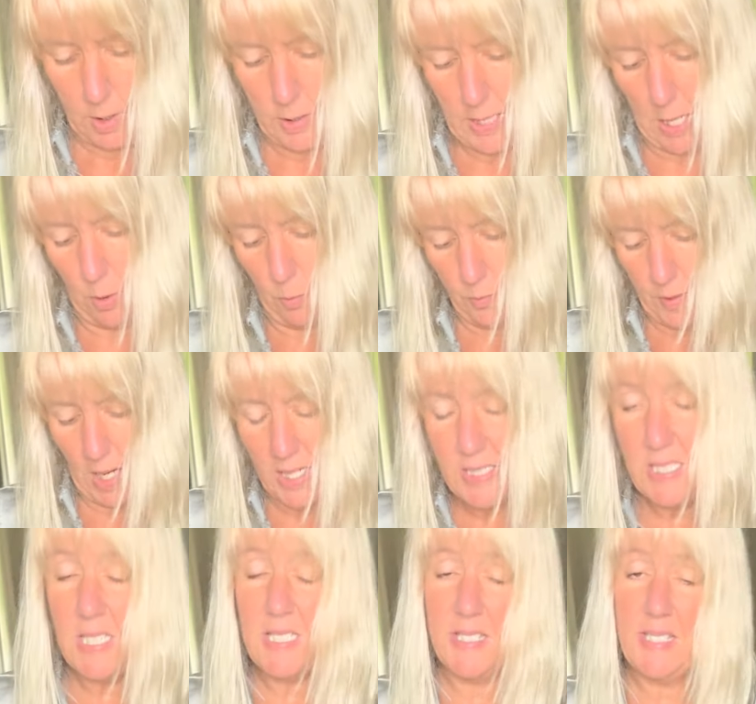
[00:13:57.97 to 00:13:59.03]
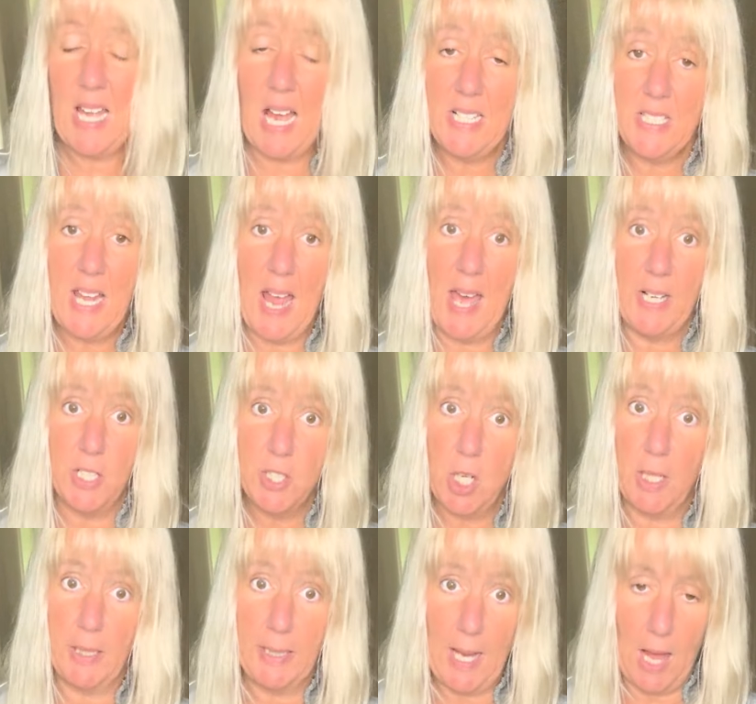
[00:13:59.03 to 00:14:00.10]
Now, the idea is not to add a
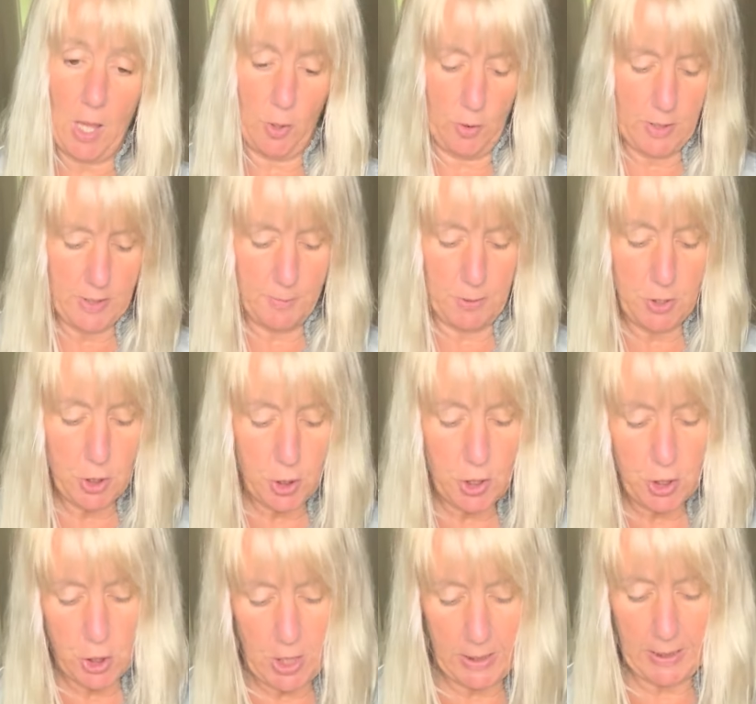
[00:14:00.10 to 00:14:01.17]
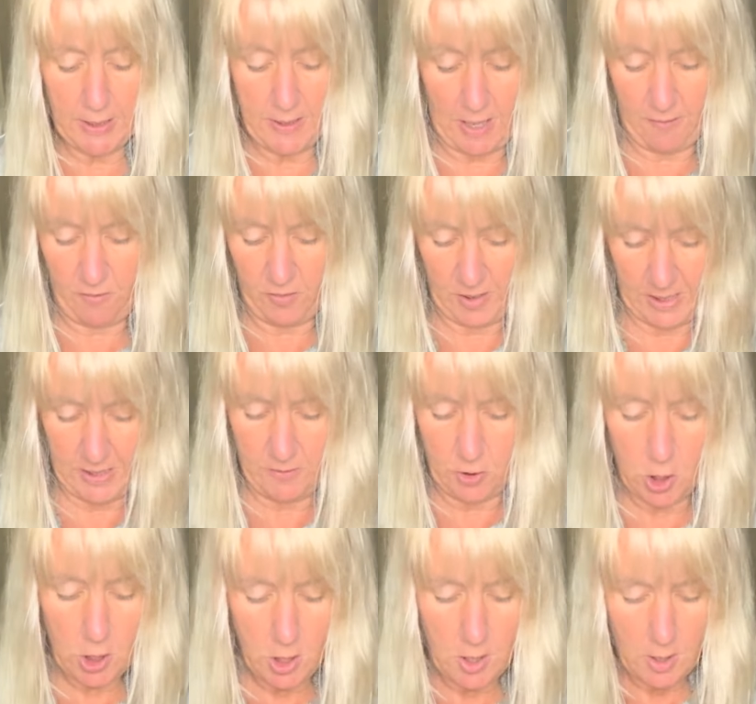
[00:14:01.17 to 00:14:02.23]
ton of calories, but you're just trying to get that flavor.